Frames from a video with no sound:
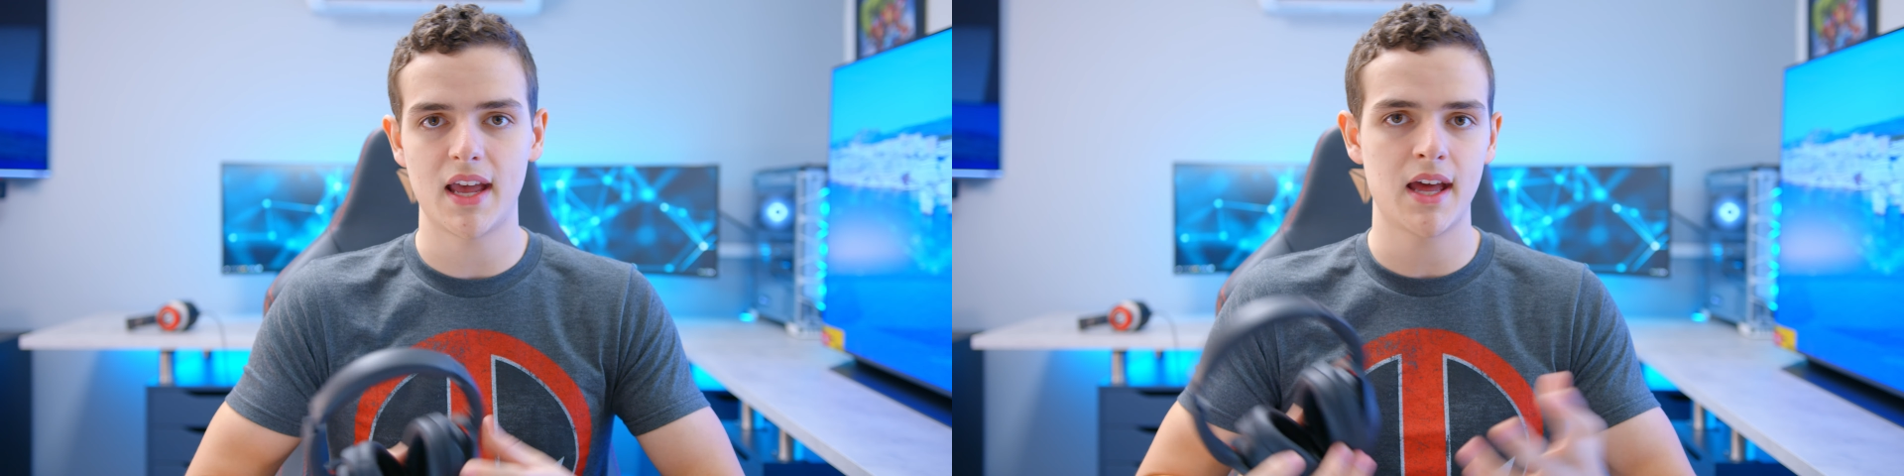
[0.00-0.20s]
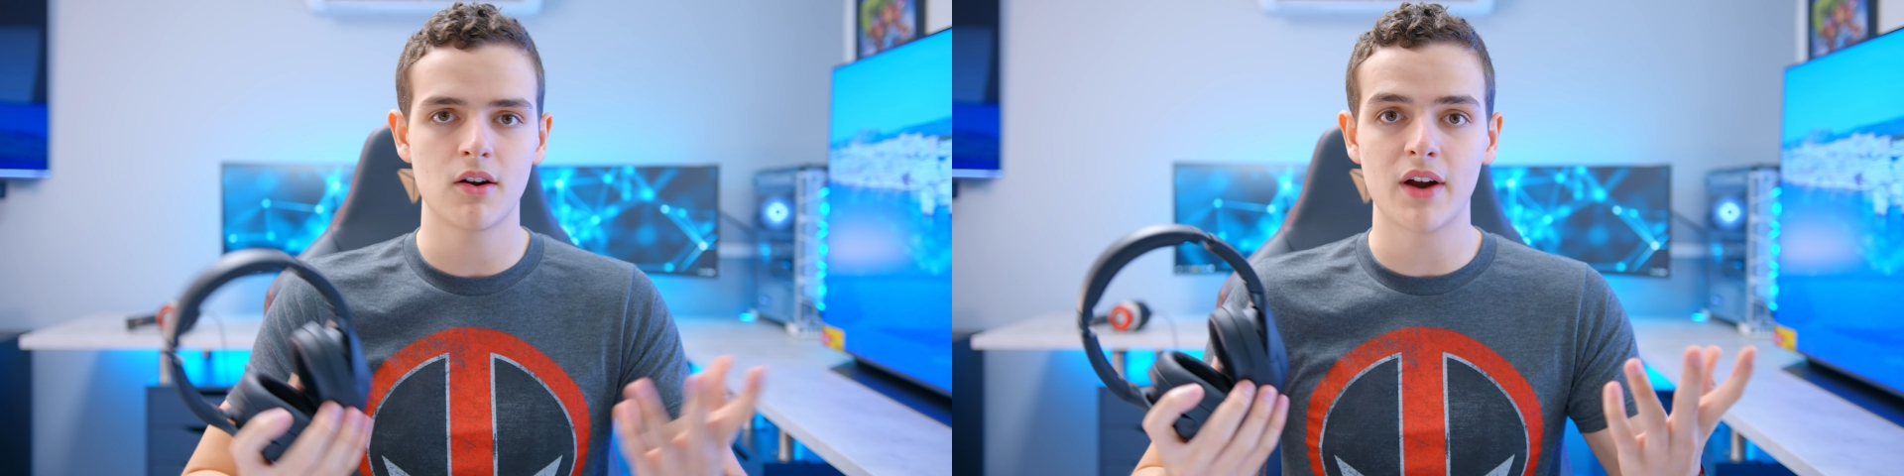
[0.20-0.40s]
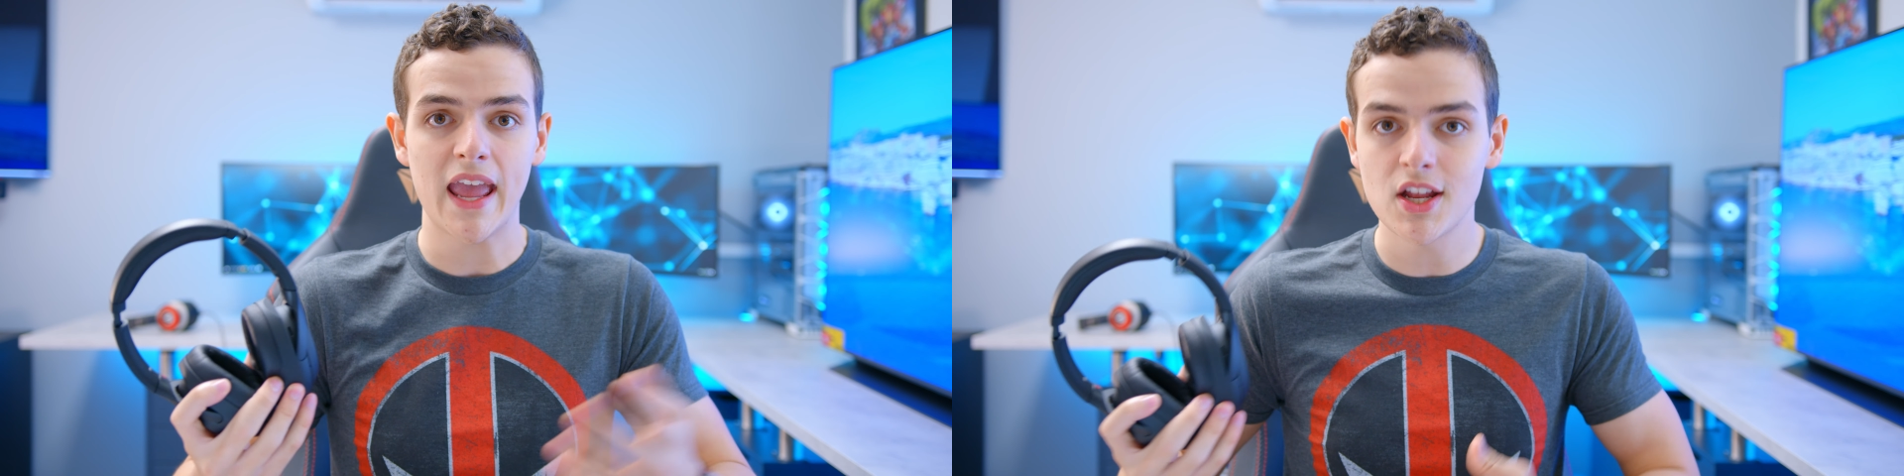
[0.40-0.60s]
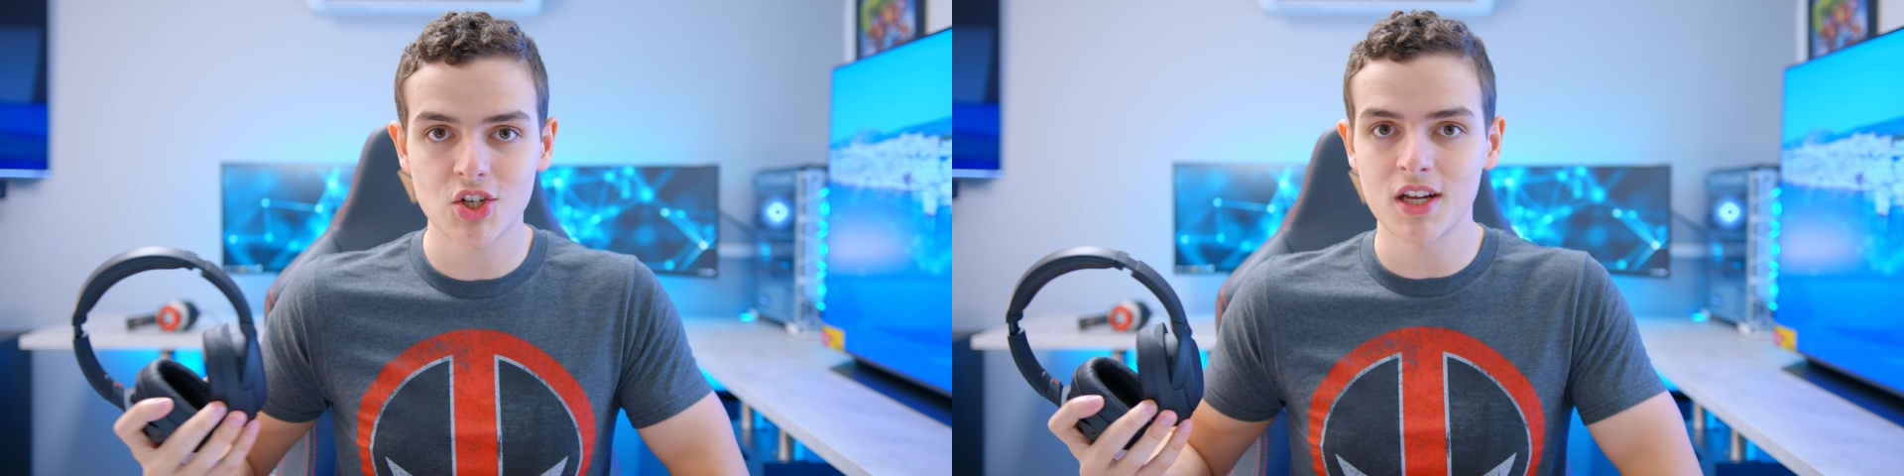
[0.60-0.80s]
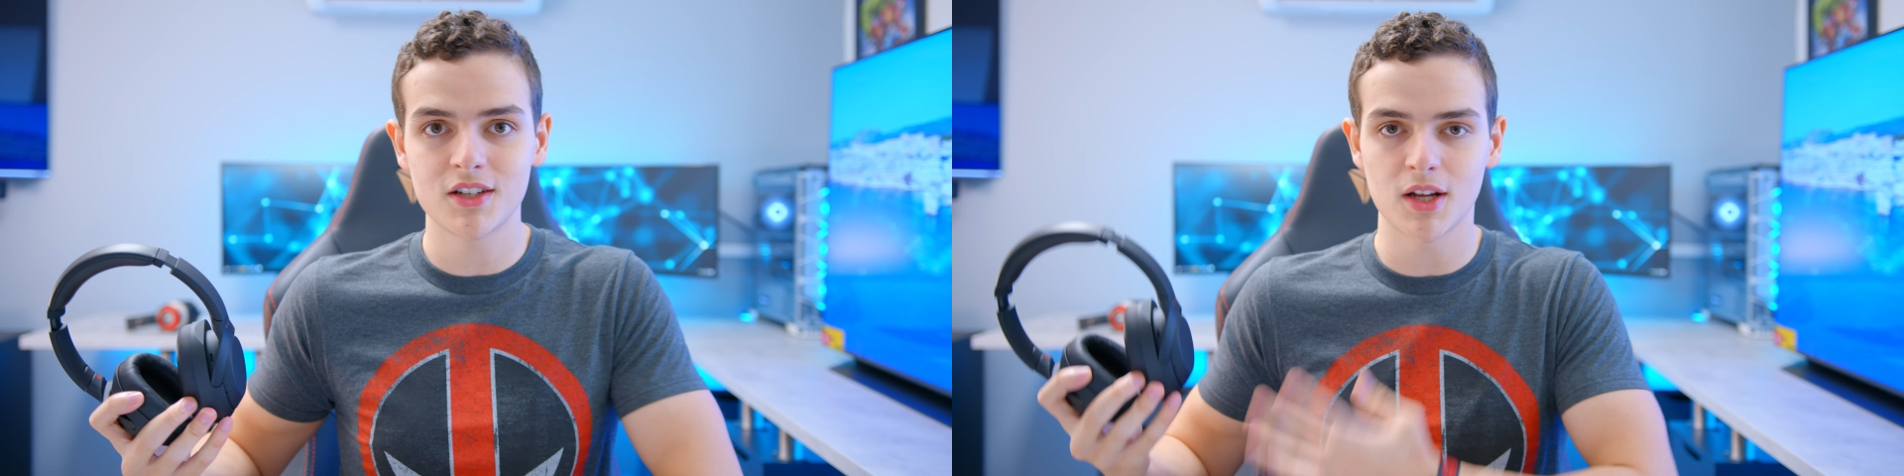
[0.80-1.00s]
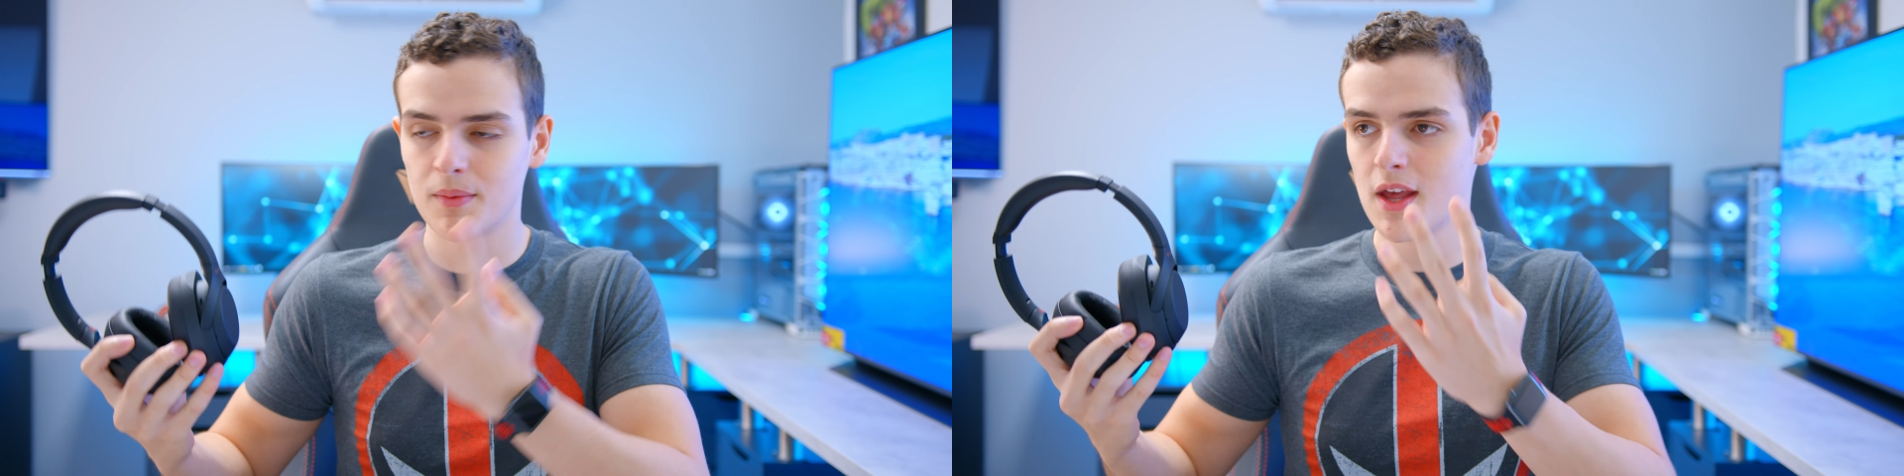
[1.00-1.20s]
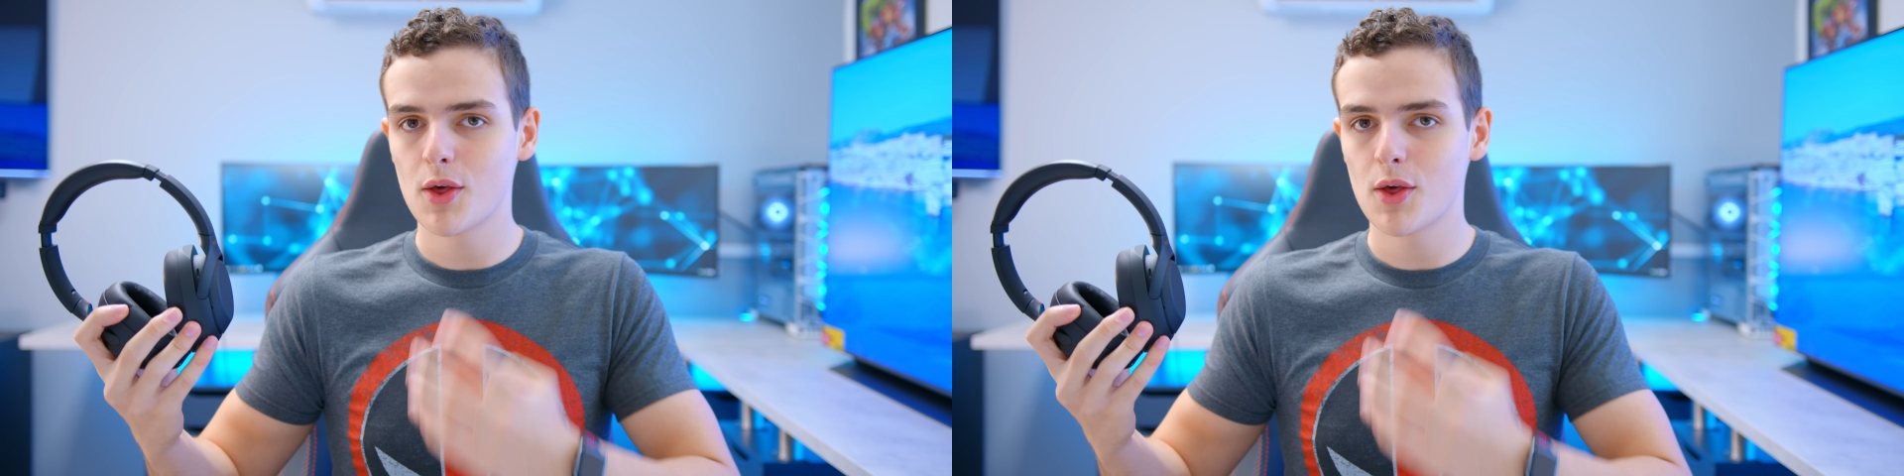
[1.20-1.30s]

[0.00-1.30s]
and are itching to